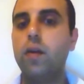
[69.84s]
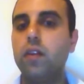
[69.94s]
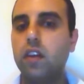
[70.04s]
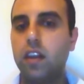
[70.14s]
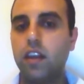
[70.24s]

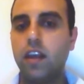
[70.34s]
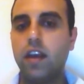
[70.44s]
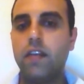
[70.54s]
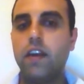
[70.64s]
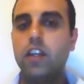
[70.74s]

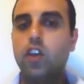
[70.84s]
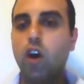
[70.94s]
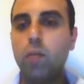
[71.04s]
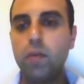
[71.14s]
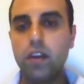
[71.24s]
Currently, the
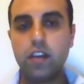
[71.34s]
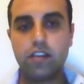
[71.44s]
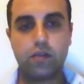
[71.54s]
dominant